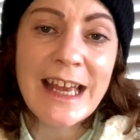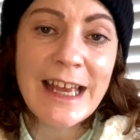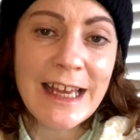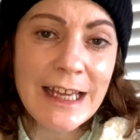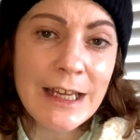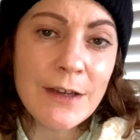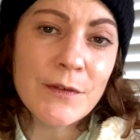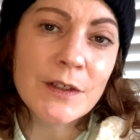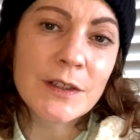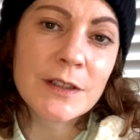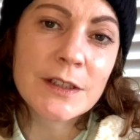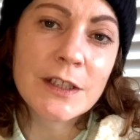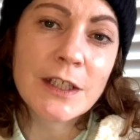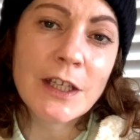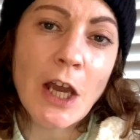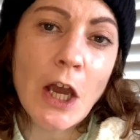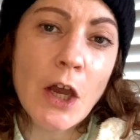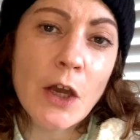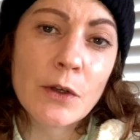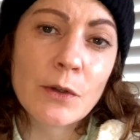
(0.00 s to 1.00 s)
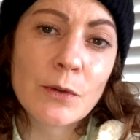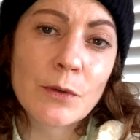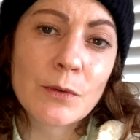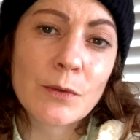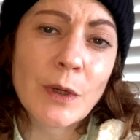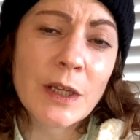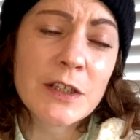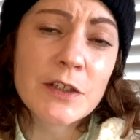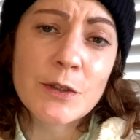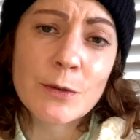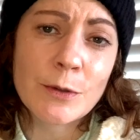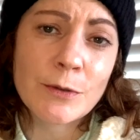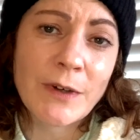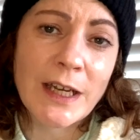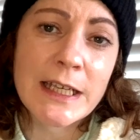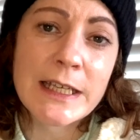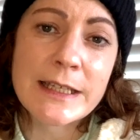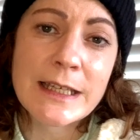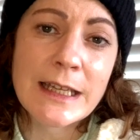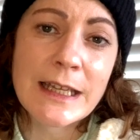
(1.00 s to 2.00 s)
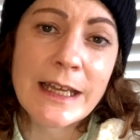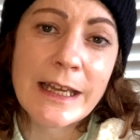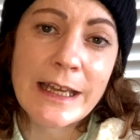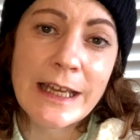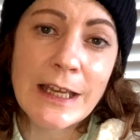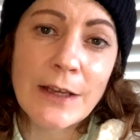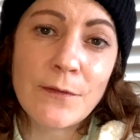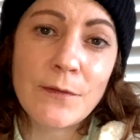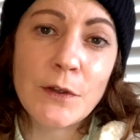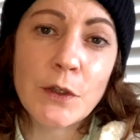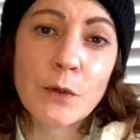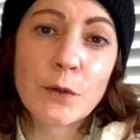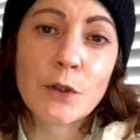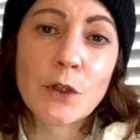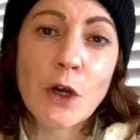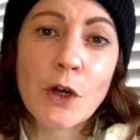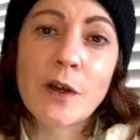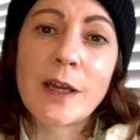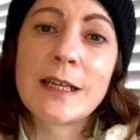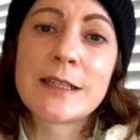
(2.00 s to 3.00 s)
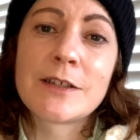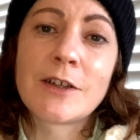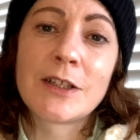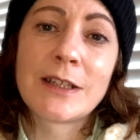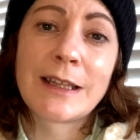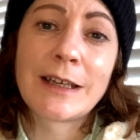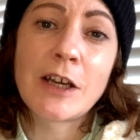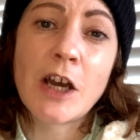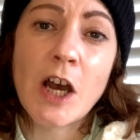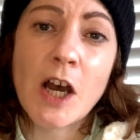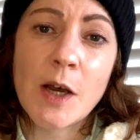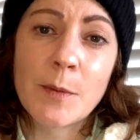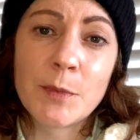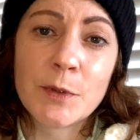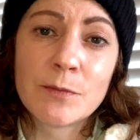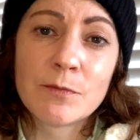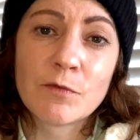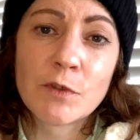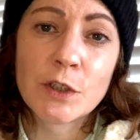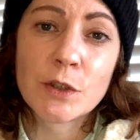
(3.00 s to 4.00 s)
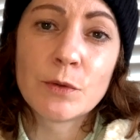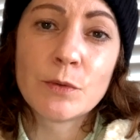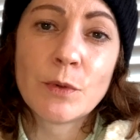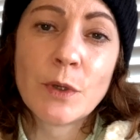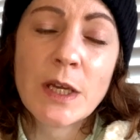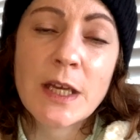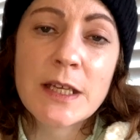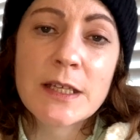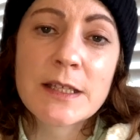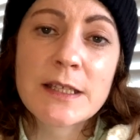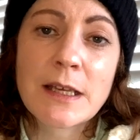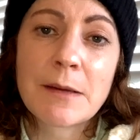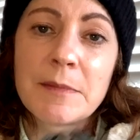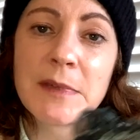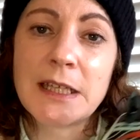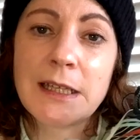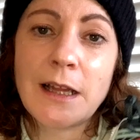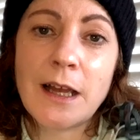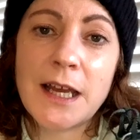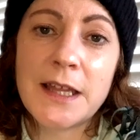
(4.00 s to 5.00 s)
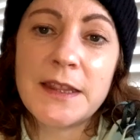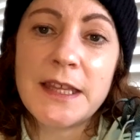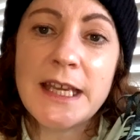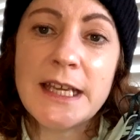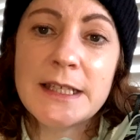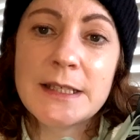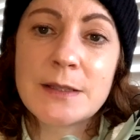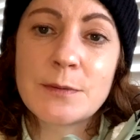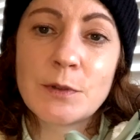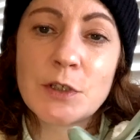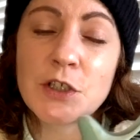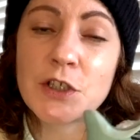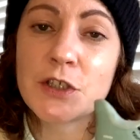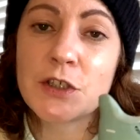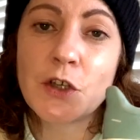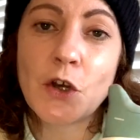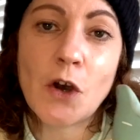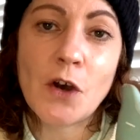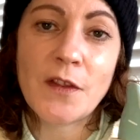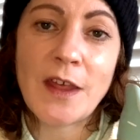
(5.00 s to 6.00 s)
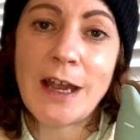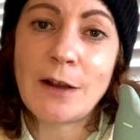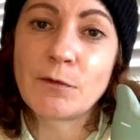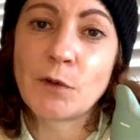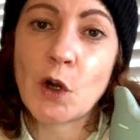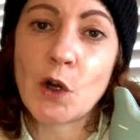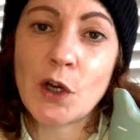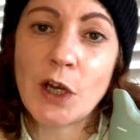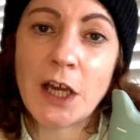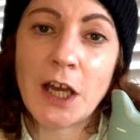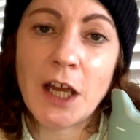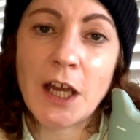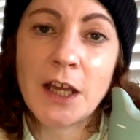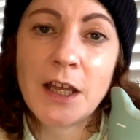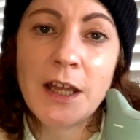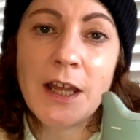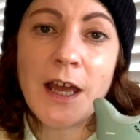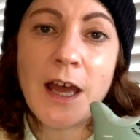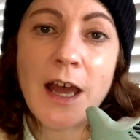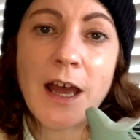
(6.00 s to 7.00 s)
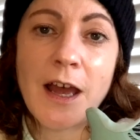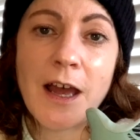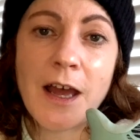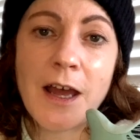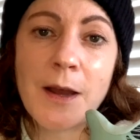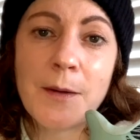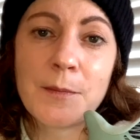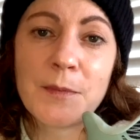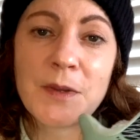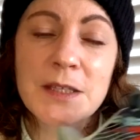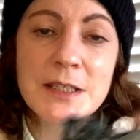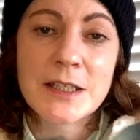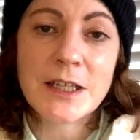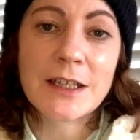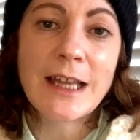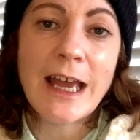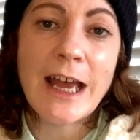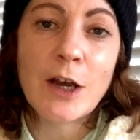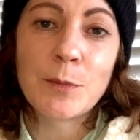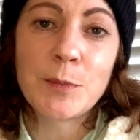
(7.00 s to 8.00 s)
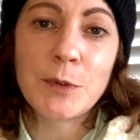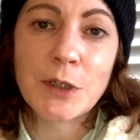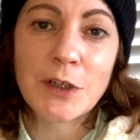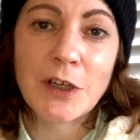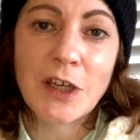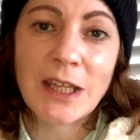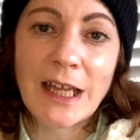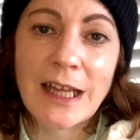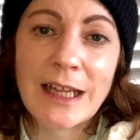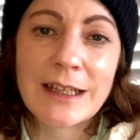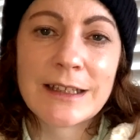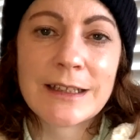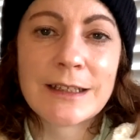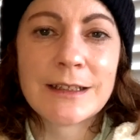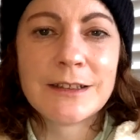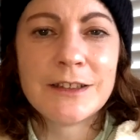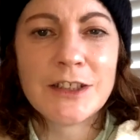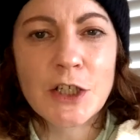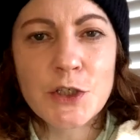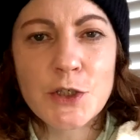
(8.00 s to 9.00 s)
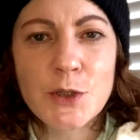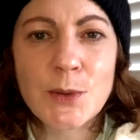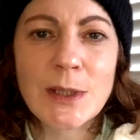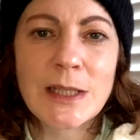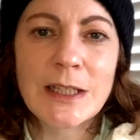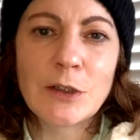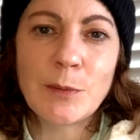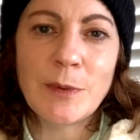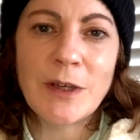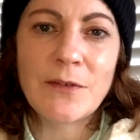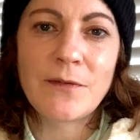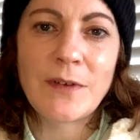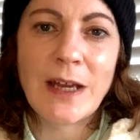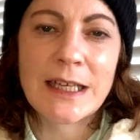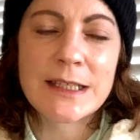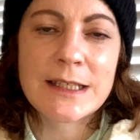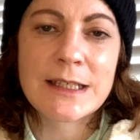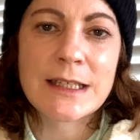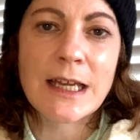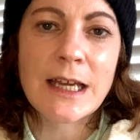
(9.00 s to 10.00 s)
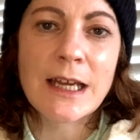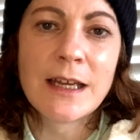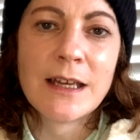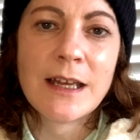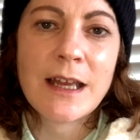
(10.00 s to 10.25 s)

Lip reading: even go and do a race in it if you're not going down the carbon route. Something like this, which has got that rocker, it's going to help you get that, nudge you a little bit faster.